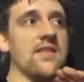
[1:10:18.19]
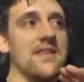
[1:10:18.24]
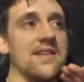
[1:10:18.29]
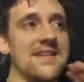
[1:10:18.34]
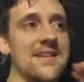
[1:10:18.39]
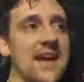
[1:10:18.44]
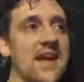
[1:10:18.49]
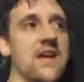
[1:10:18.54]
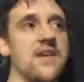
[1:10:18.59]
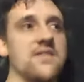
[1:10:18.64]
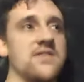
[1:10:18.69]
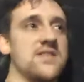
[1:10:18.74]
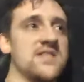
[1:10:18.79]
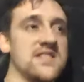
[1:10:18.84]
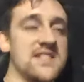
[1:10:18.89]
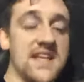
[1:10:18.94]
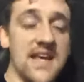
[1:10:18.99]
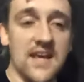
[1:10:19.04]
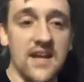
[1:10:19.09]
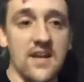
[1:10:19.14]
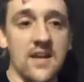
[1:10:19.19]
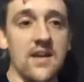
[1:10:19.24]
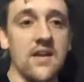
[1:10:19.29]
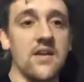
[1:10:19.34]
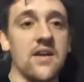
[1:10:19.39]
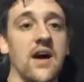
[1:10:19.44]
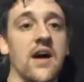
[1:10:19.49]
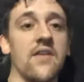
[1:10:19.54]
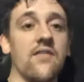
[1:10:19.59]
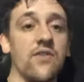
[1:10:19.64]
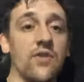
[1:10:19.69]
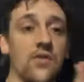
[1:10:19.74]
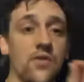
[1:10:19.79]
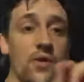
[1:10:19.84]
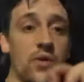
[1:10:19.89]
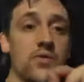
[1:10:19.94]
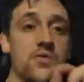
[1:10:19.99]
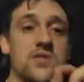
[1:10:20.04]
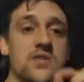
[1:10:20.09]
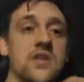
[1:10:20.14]
the debt of sin, not for
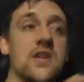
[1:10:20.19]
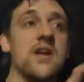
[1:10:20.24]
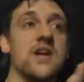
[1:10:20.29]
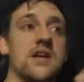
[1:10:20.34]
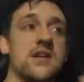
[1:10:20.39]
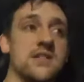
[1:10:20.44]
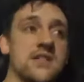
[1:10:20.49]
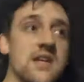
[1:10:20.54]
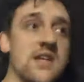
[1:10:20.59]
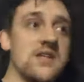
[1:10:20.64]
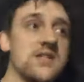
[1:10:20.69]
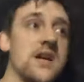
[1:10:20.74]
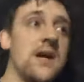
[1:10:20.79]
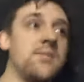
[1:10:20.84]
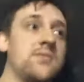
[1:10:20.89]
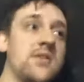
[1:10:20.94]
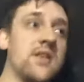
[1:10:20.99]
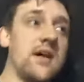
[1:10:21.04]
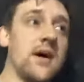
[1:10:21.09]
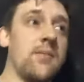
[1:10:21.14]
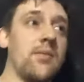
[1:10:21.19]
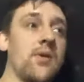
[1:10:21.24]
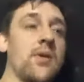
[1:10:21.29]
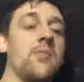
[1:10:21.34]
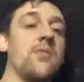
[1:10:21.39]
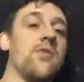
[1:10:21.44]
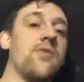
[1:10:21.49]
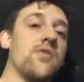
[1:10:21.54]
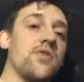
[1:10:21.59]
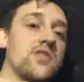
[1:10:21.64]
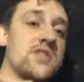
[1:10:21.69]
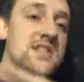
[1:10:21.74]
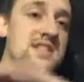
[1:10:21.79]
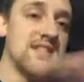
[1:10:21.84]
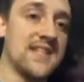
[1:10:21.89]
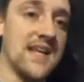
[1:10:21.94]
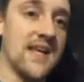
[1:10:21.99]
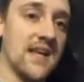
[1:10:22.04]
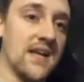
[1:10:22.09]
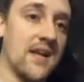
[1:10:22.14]
those sins up to that point, but for
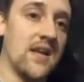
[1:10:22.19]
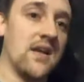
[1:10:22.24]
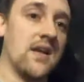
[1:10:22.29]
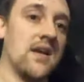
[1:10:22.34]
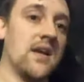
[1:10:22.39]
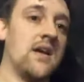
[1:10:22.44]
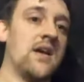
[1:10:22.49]
sin